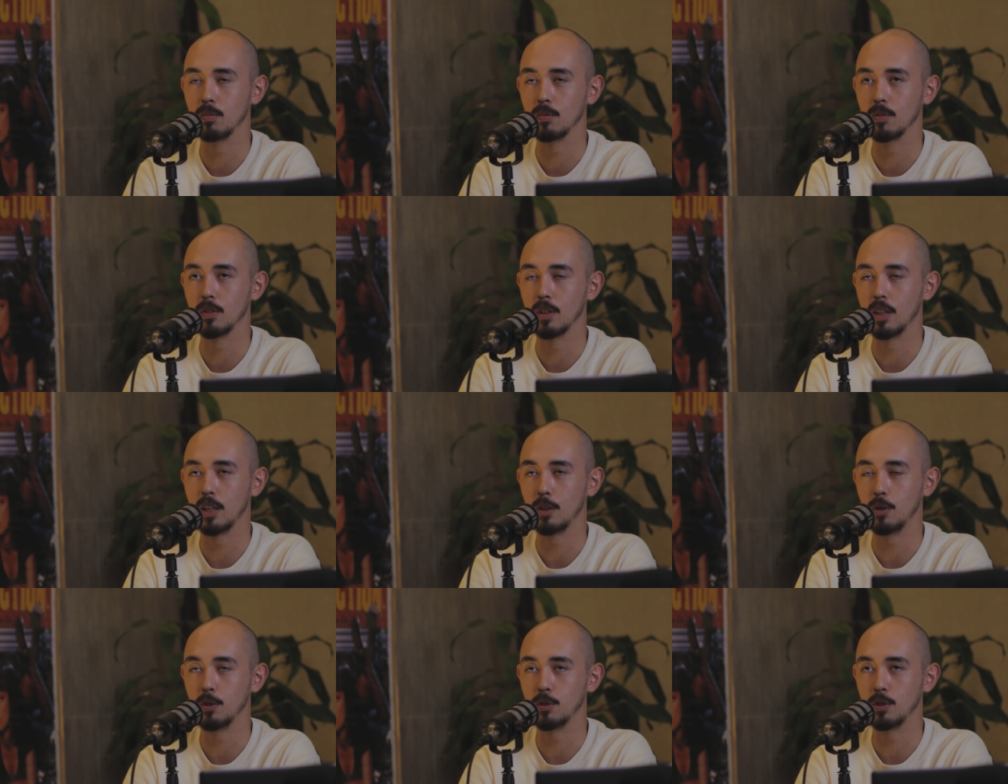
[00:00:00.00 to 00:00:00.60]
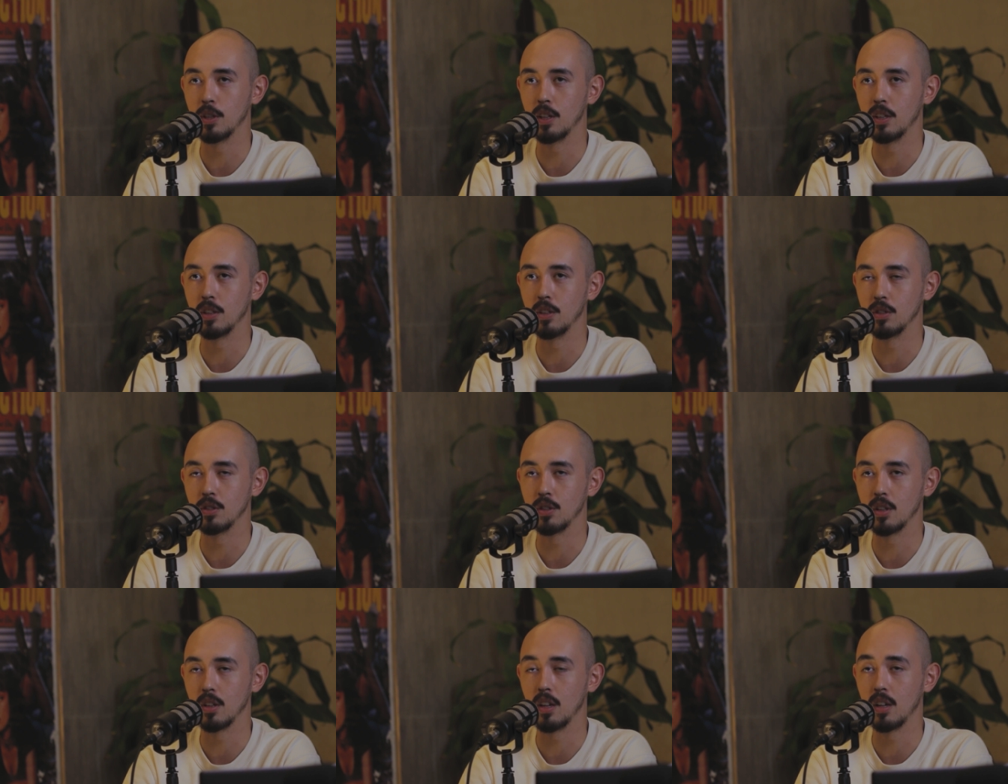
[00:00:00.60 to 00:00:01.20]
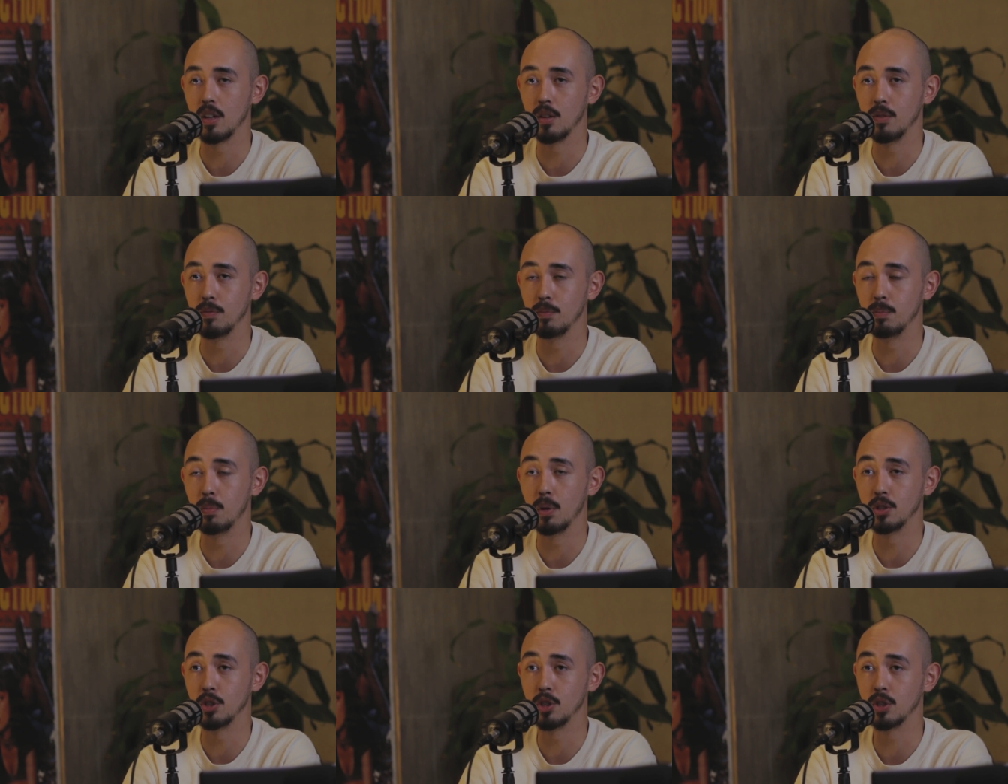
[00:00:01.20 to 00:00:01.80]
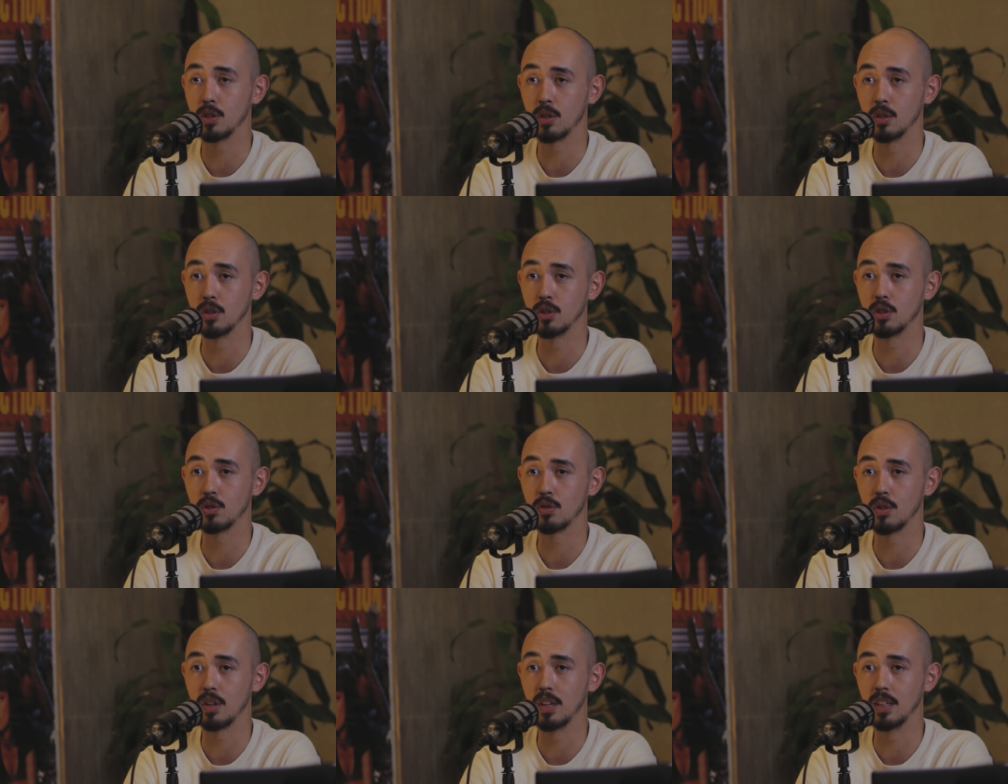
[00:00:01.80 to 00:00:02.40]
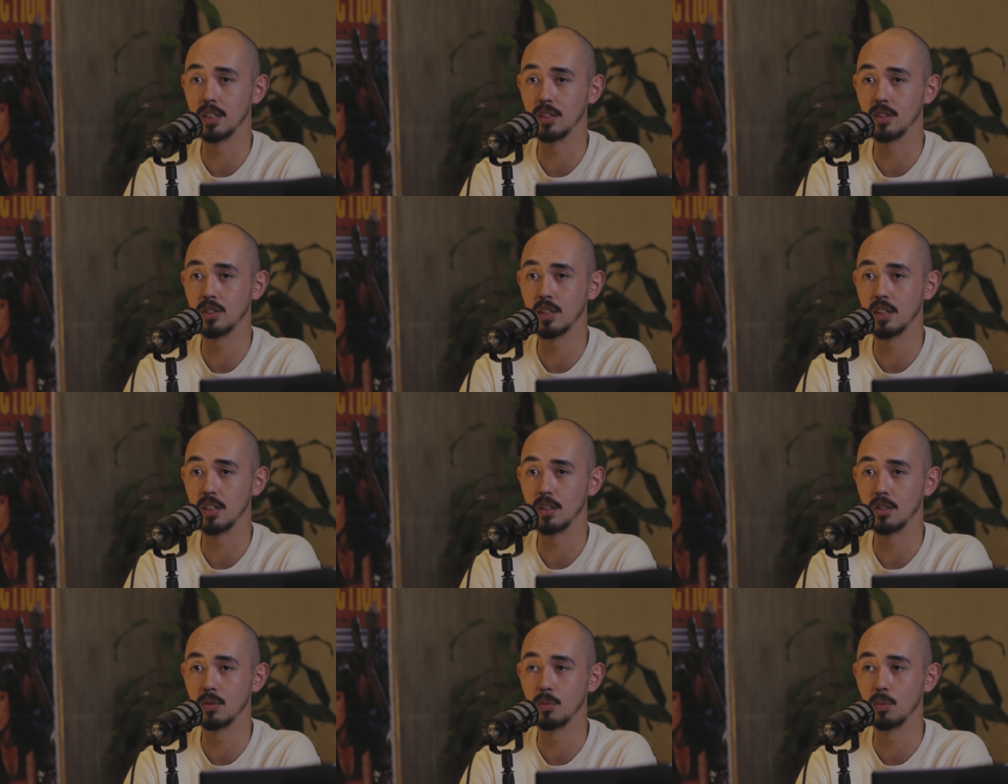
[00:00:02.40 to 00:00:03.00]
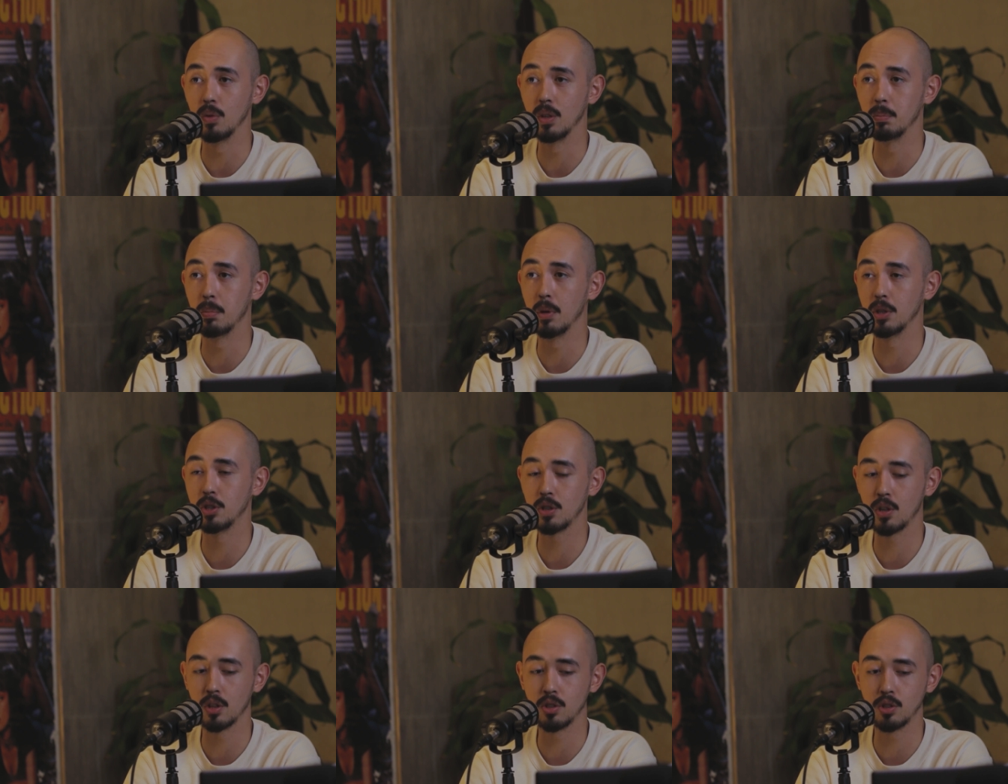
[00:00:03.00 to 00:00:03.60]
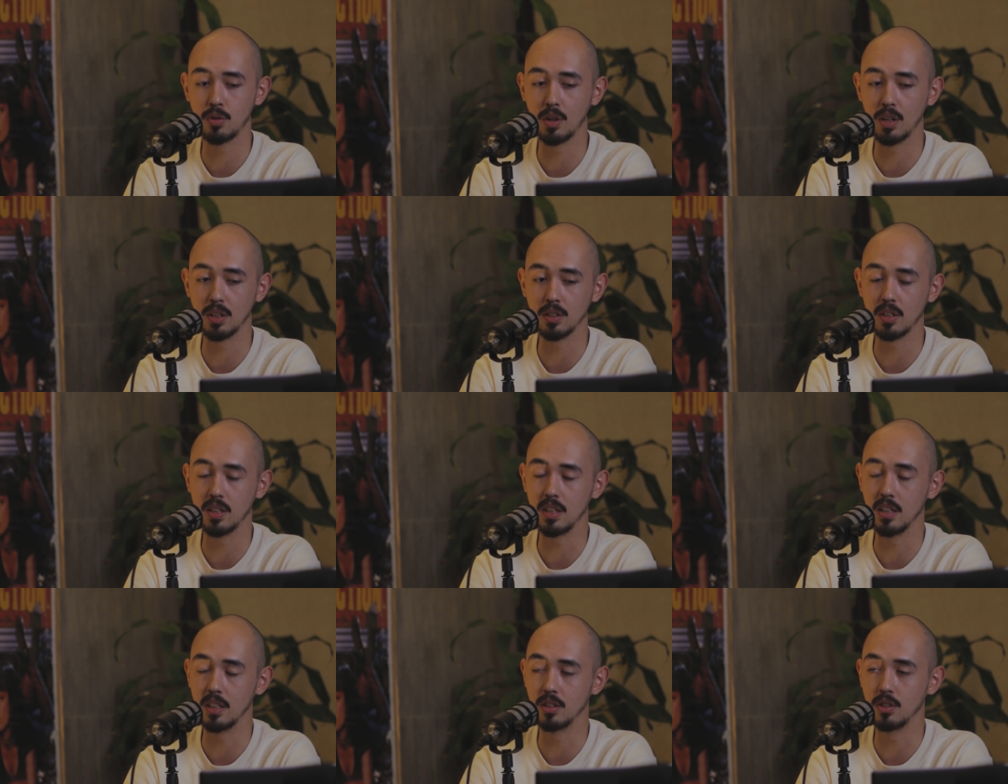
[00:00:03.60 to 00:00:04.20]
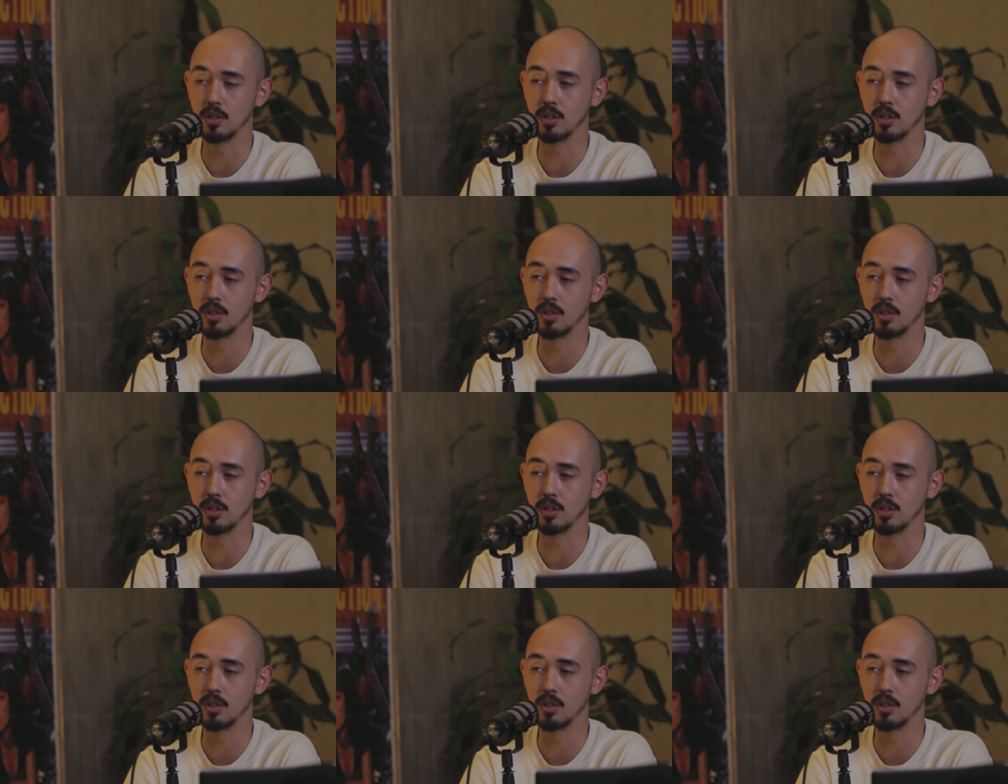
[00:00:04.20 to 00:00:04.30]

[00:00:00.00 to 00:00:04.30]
like you said, there's a lot of budget constraints, and with budget constraints leads